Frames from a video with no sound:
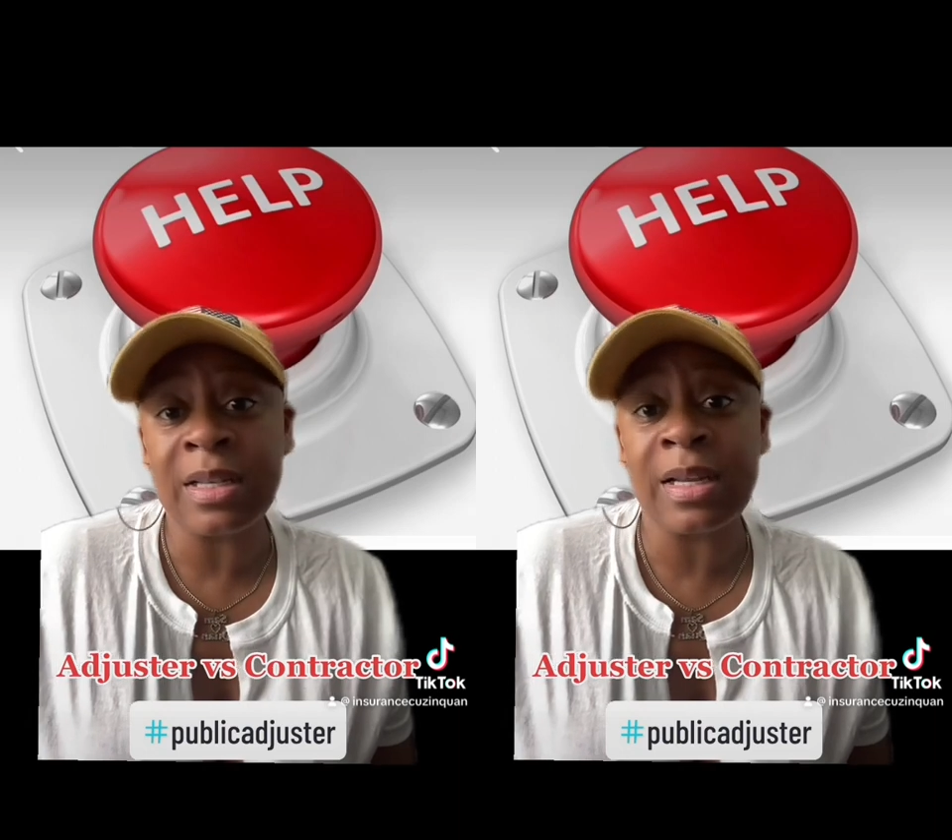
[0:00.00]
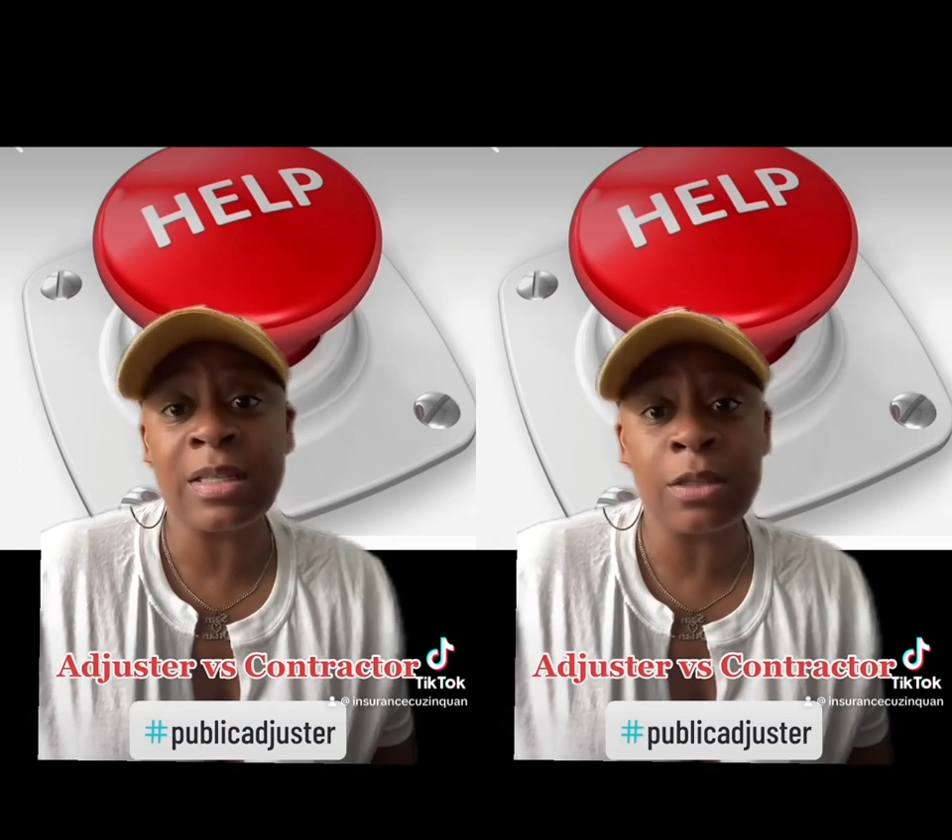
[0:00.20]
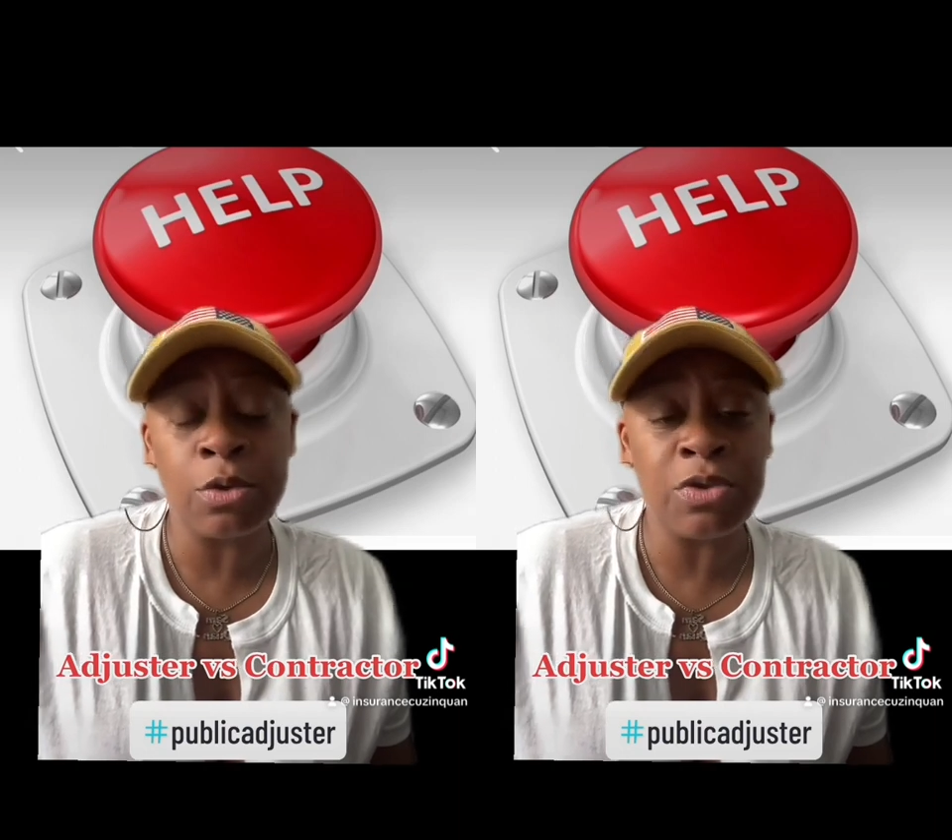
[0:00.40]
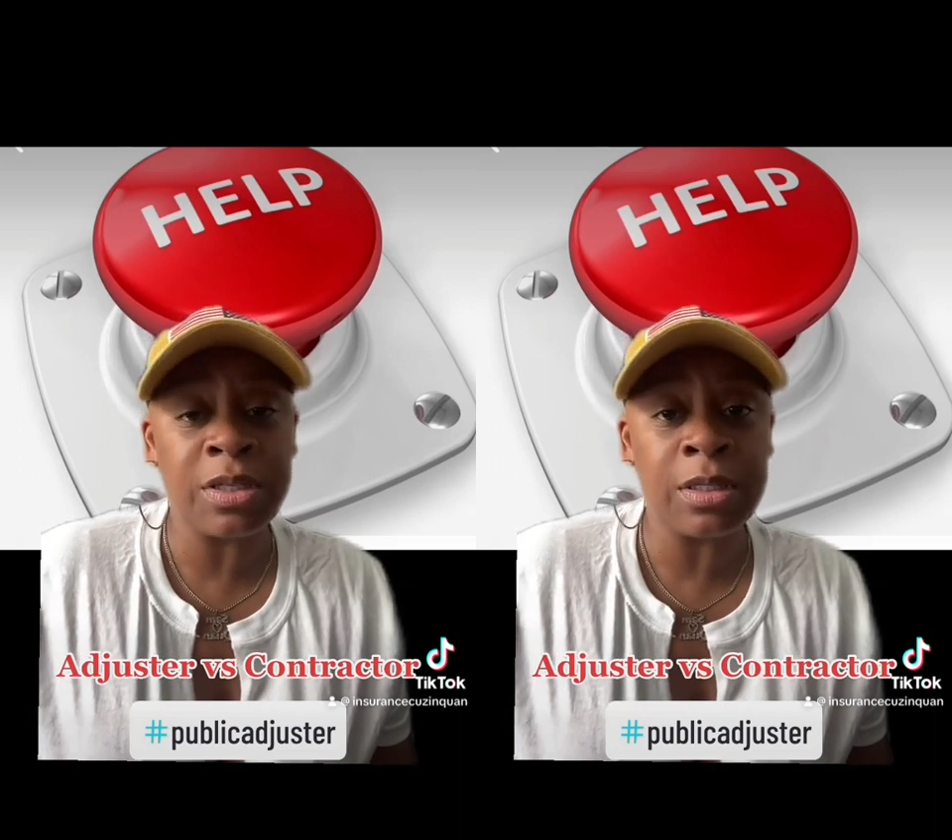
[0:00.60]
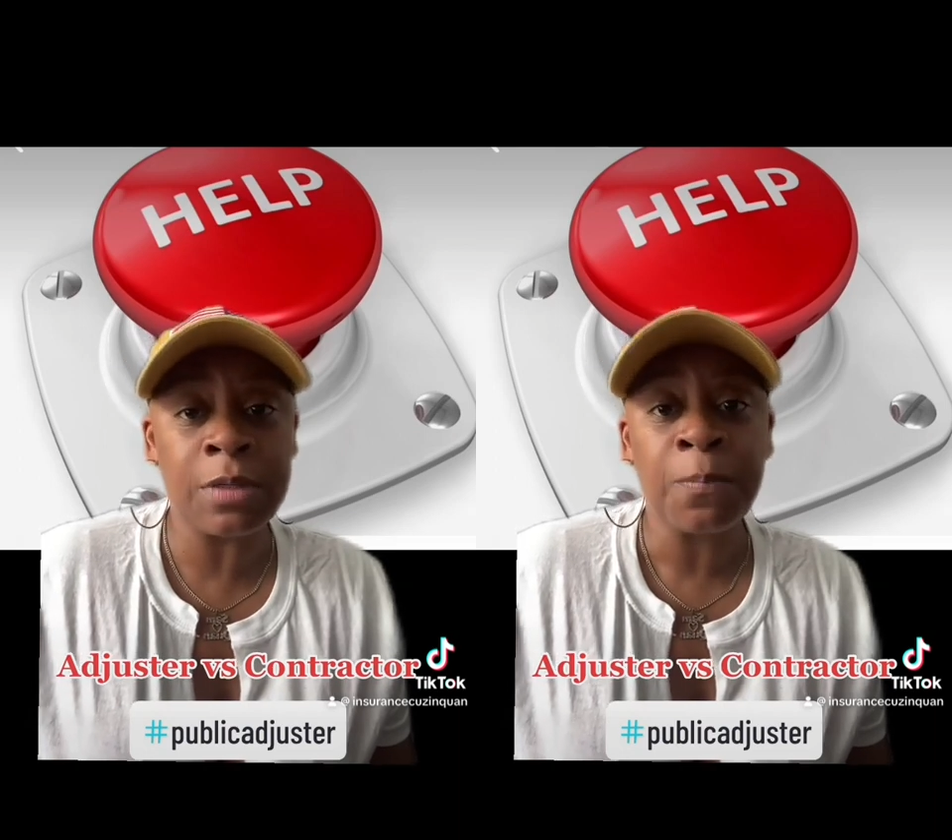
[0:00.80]
and
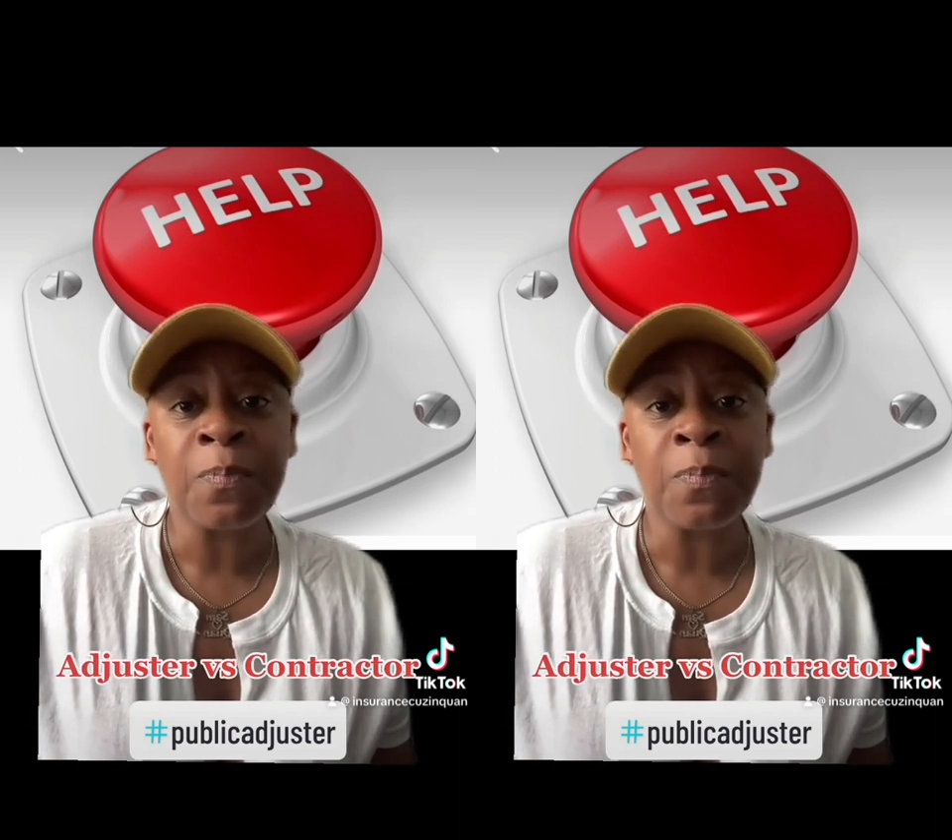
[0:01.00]
exclusions